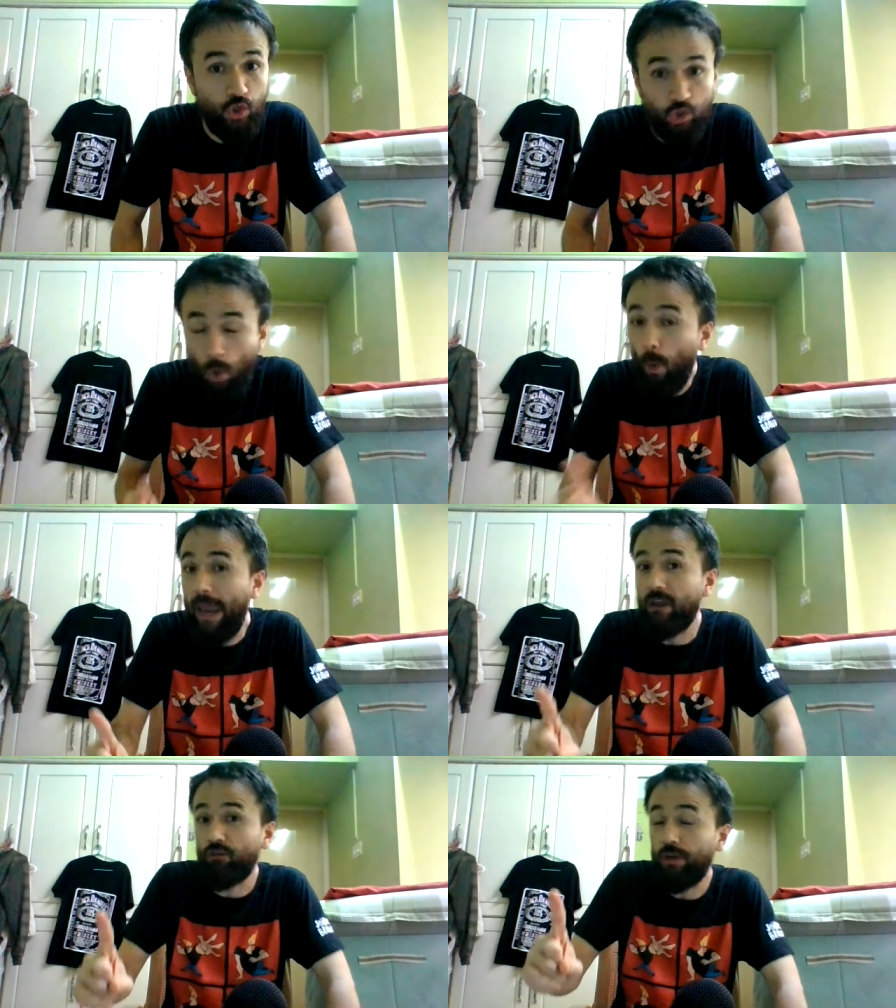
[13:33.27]
so
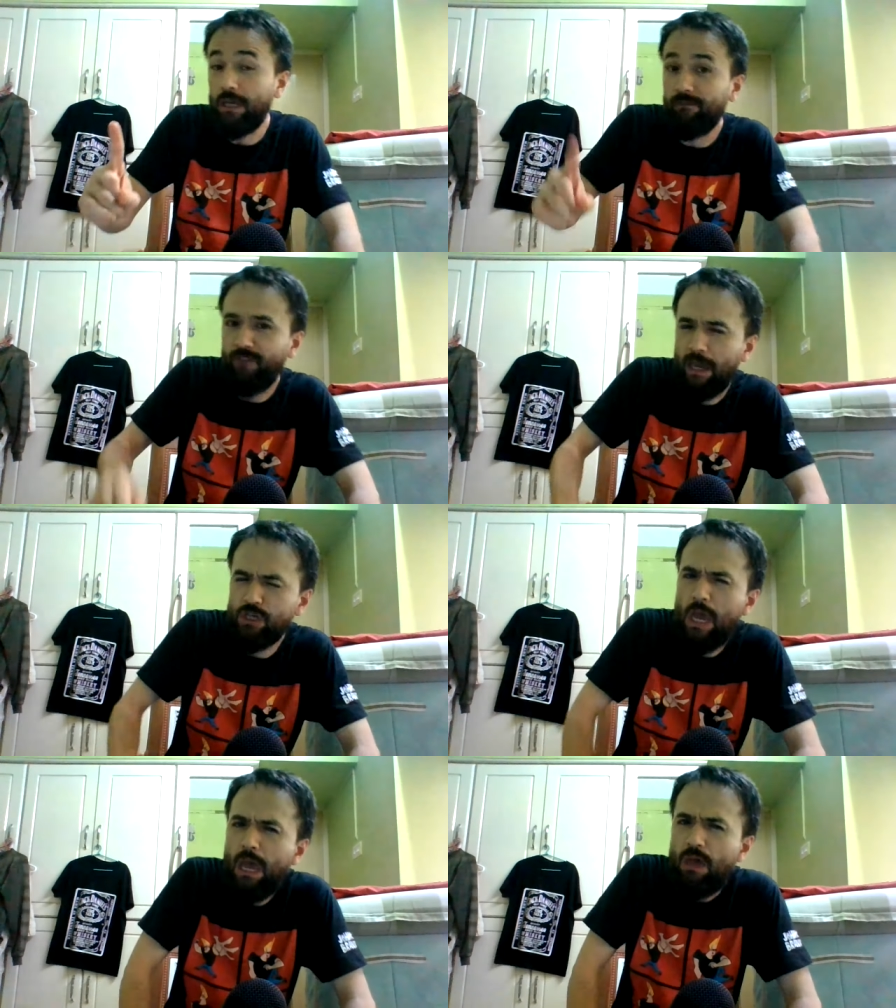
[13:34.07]
angry, in
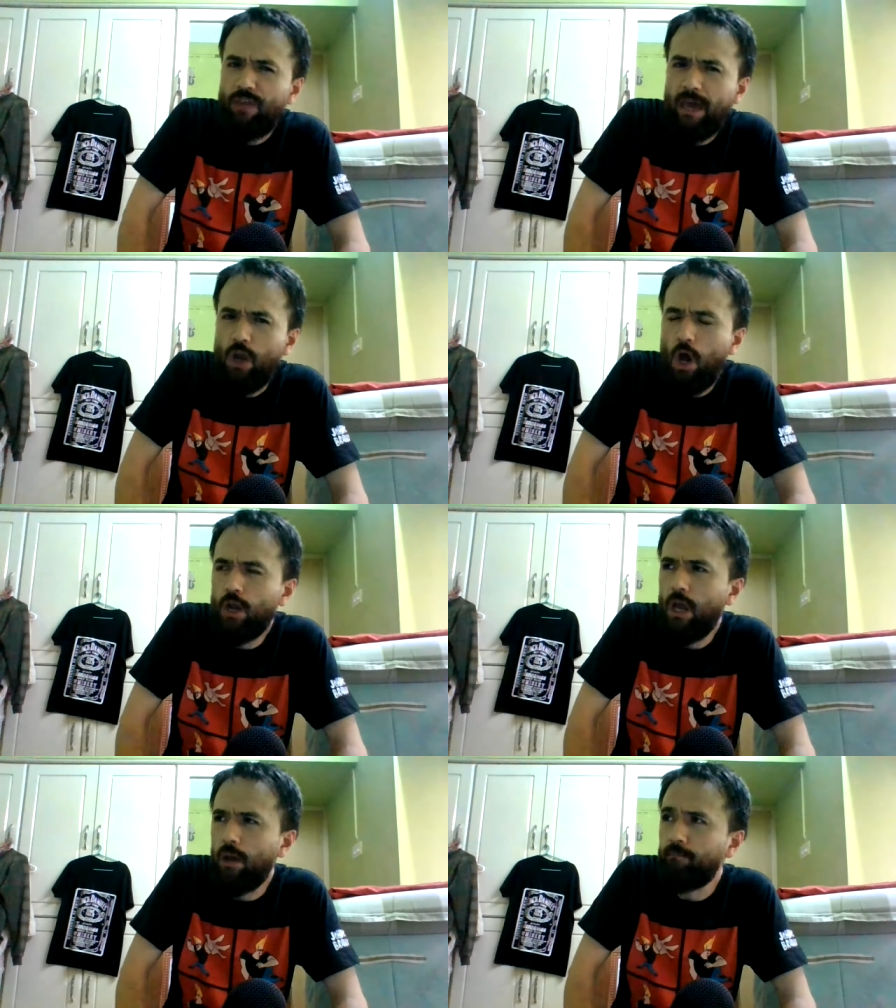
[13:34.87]
fact, that
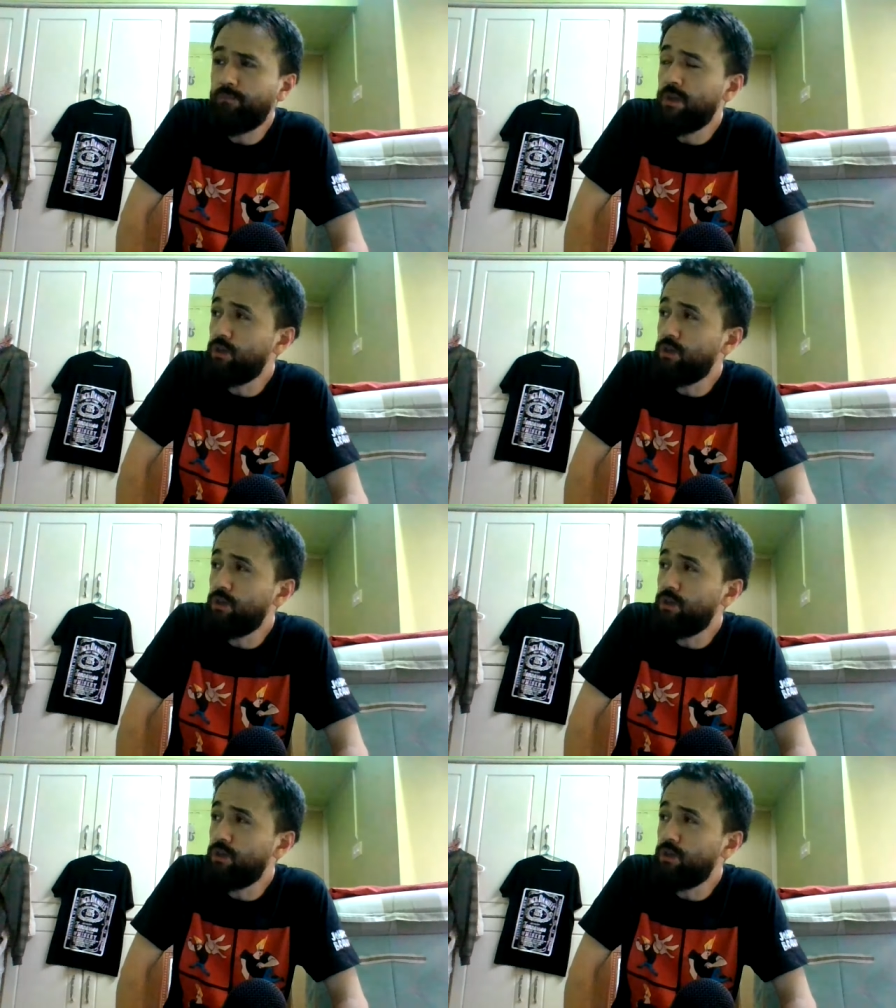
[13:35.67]
on um,